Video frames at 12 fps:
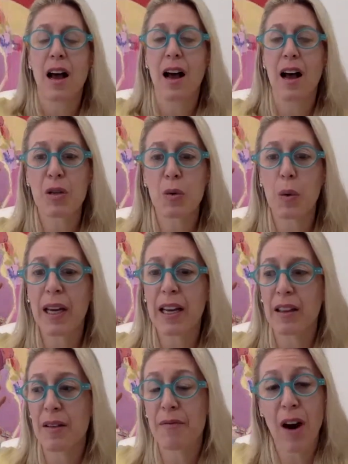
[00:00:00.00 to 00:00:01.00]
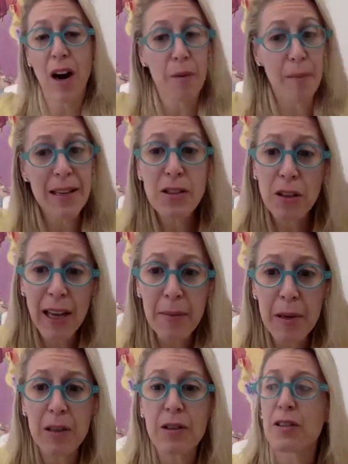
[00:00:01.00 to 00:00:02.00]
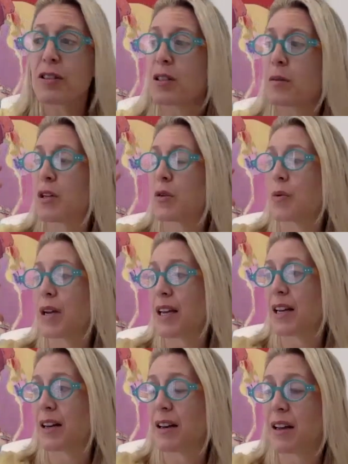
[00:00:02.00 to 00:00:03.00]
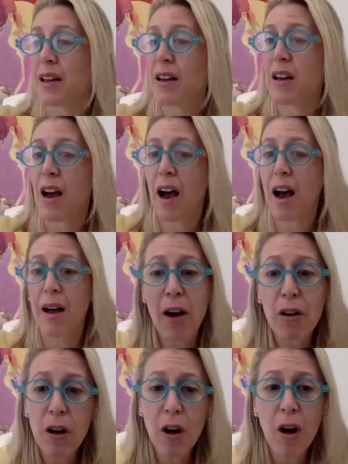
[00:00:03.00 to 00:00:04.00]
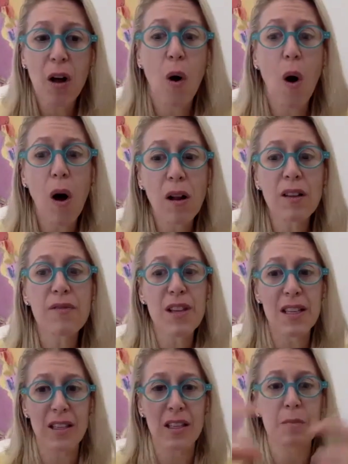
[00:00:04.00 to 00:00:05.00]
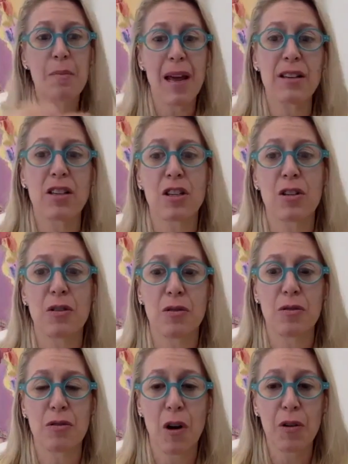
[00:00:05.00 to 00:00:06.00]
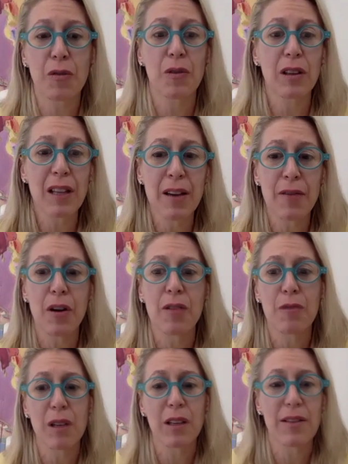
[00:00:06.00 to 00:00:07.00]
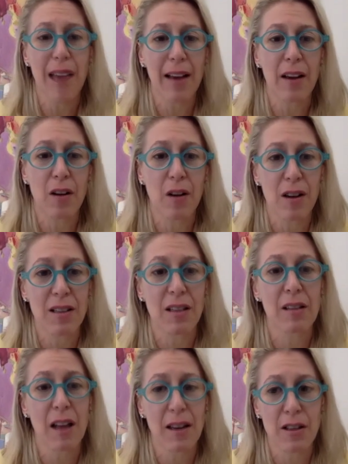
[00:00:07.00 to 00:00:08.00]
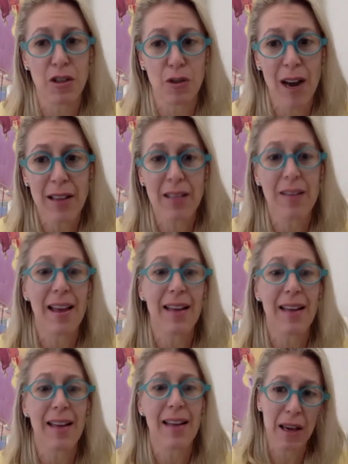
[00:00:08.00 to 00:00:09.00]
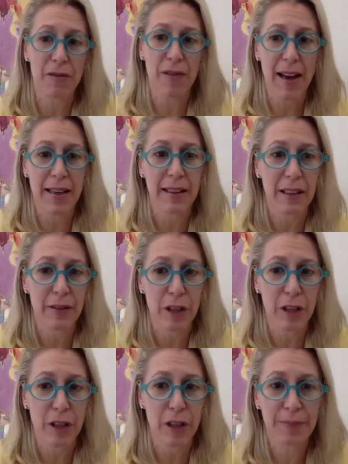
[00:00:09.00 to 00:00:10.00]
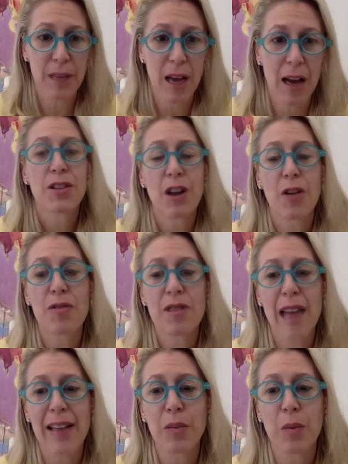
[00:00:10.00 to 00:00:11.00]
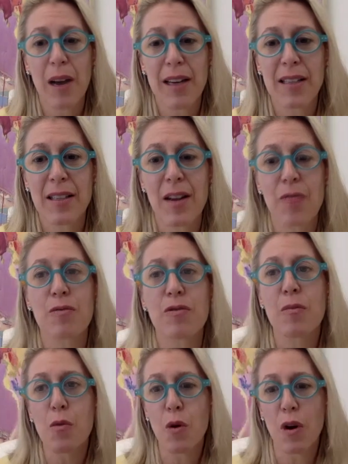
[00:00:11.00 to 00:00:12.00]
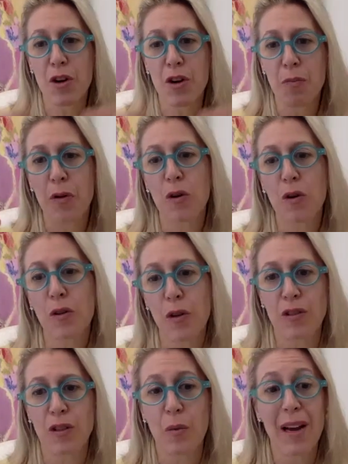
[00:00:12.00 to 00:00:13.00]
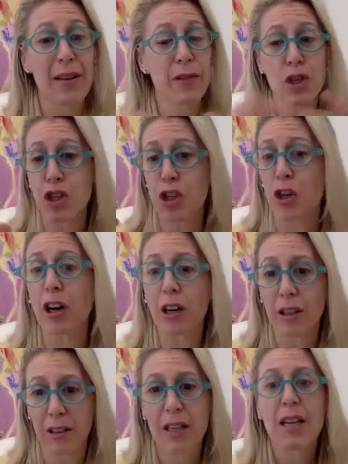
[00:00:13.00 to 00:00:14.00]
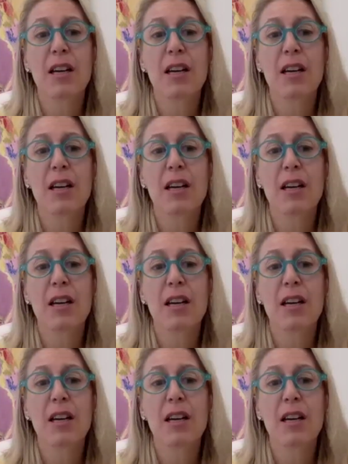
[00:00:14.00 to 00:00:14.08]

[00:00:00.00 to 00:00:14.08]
uh, between environmental chemicals, between uh, alcohol. All of this is meant to go through the liver, and really that can cause a lot of stress, and that's how we get fatty liver. So that's why I say the more you pull those away, even sugar,